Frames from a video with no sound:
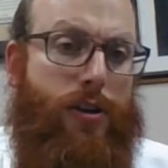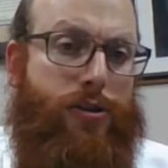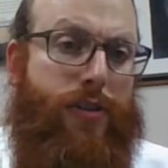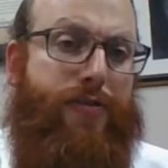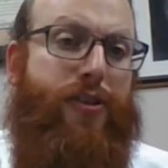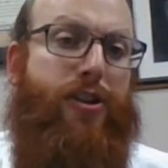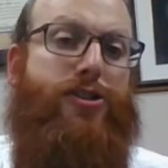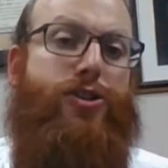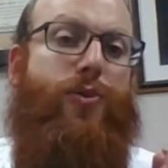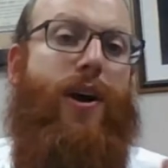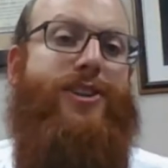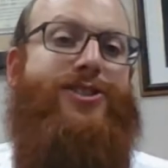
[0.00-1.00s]
The first
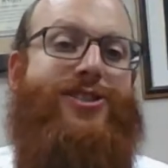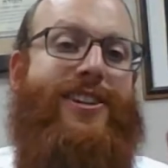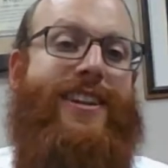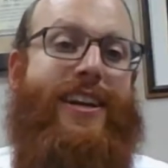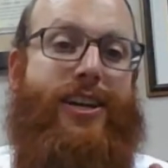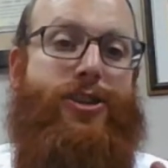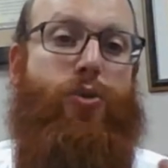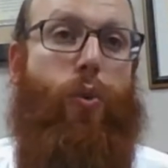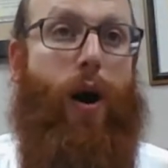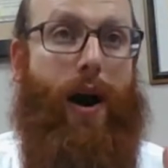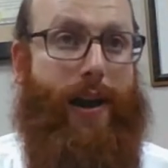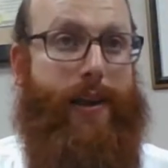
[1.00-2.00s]
question is
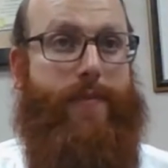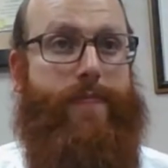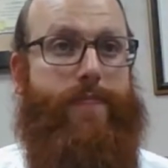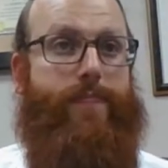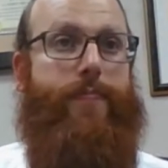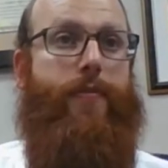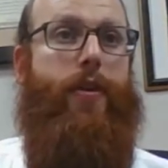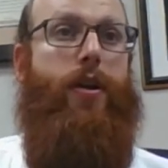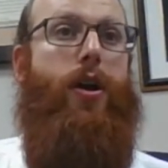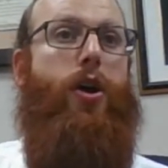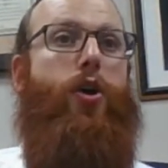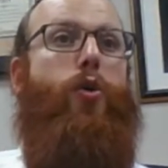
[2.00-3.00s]
why?
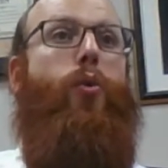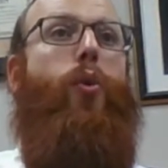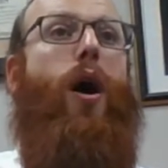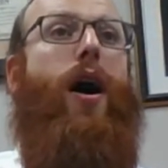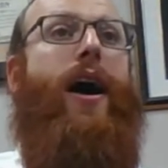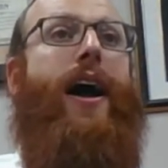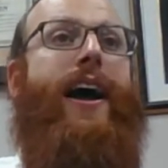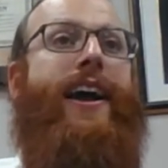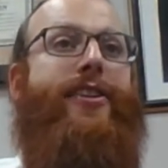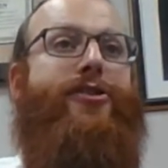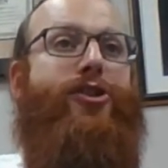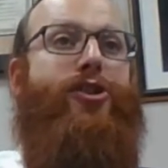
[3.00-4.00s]
Why
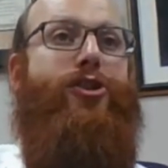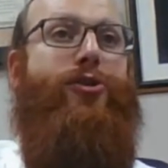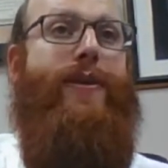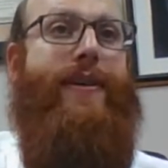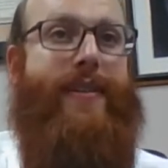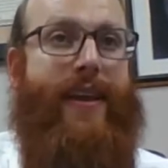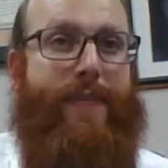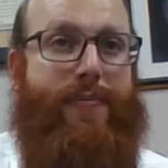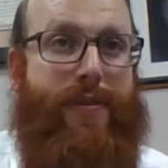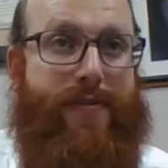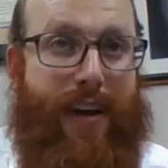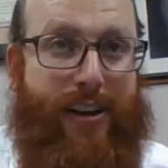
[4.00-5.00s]
do we
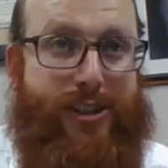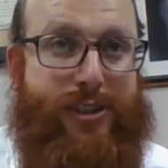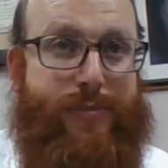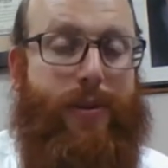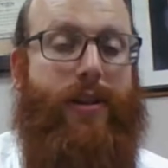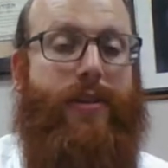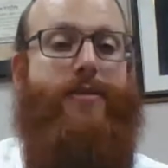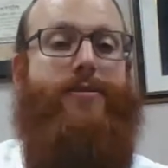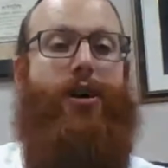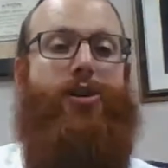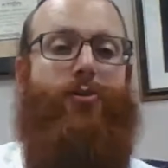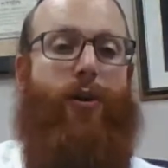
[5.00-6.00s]
dip the vegetable in the
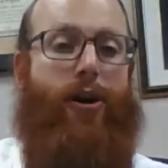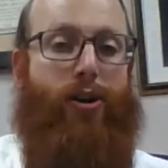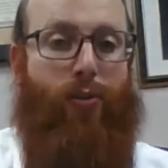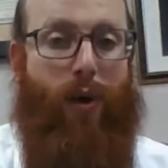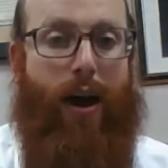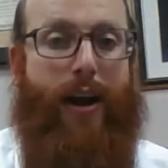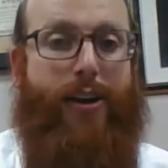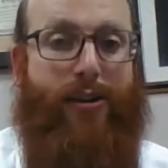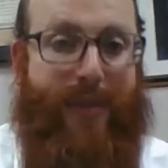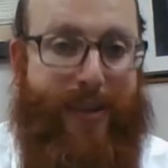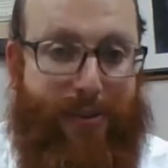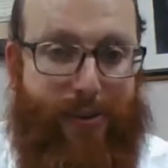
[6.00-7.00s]
salt water? Why do
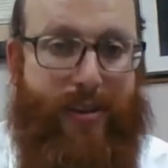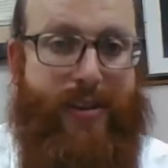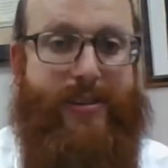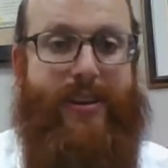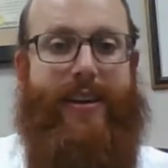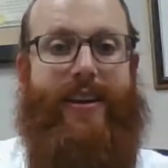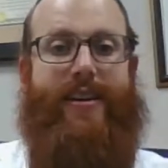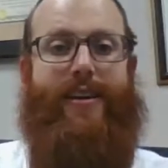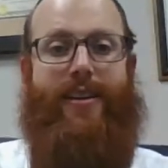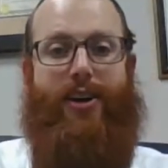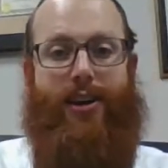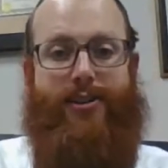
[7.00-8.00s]
we do this
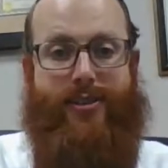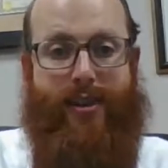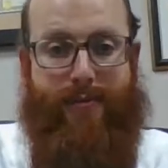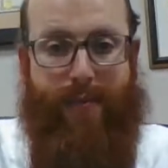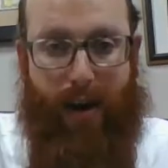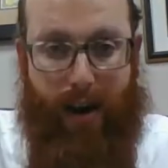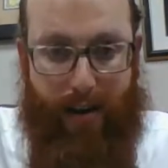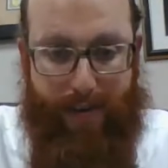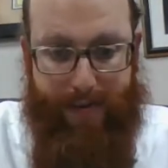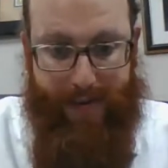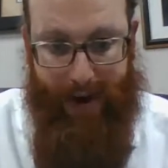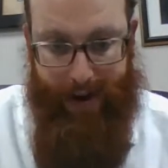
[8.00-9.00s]
custom of
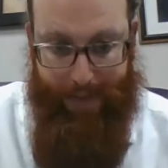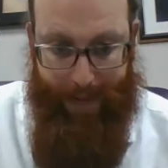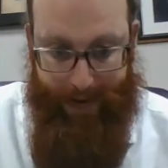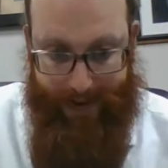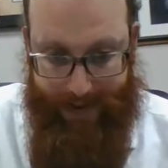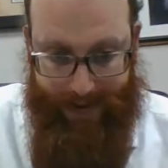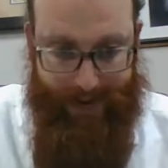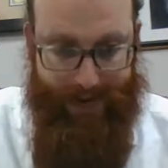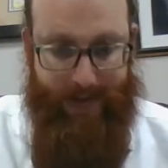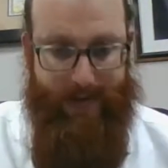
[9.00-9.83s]
karpas?